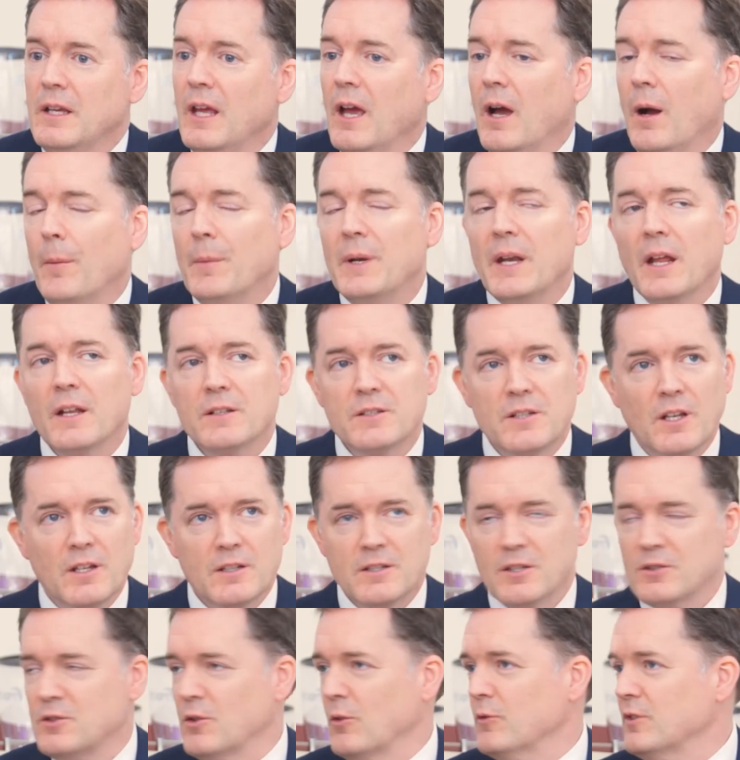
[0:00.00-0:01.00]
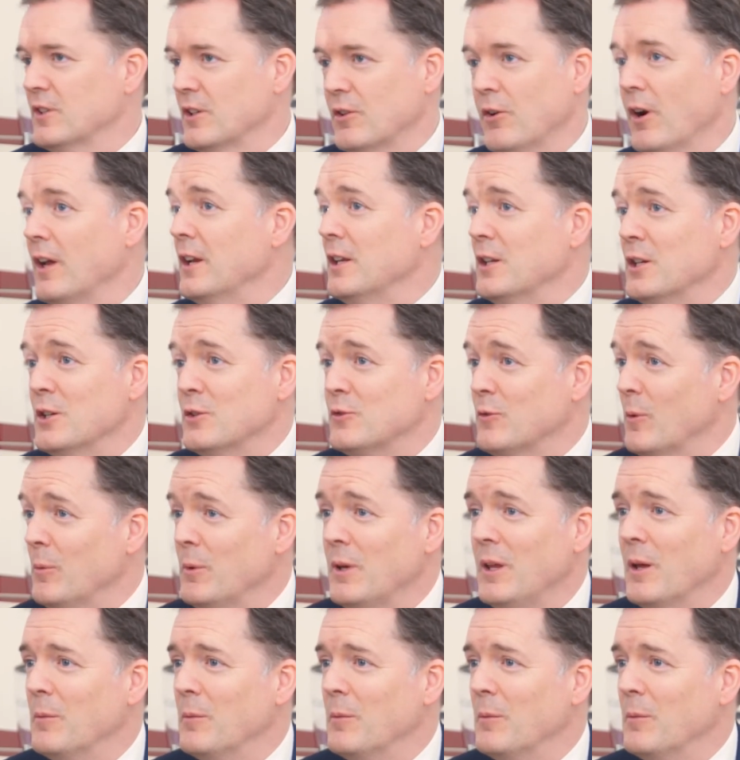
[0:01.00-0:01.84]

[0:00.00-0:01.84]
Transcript: Yeah, I mean, that's obviously great news for me.